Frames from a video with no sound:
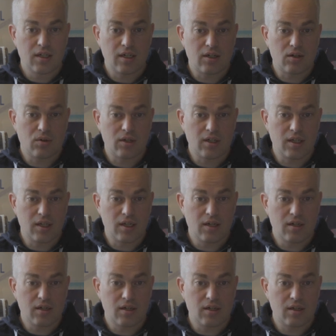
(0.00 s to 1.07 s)
I go
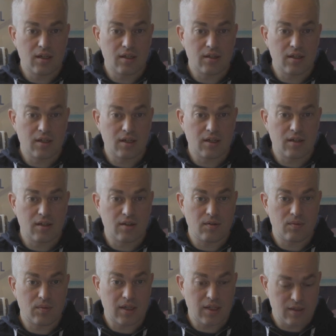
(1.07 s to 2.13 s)
here and then I
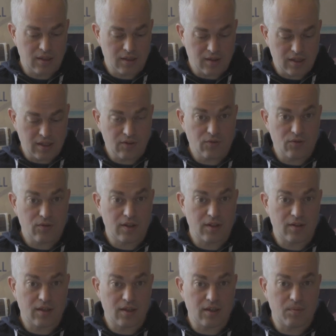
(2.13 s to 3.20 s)
add that F
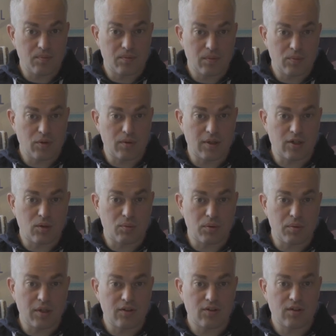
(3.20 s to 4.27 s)
that I probably copy
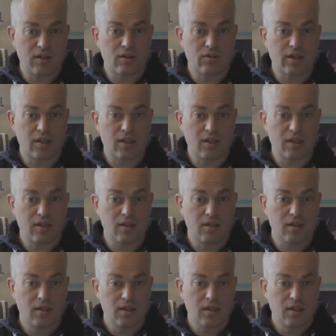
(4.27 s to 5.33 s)
pasted incorrectly,
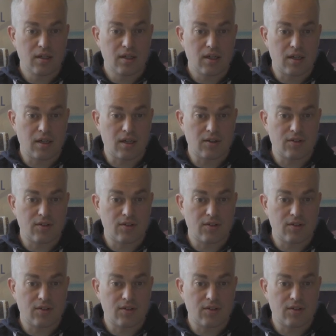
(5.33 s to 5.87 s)
and I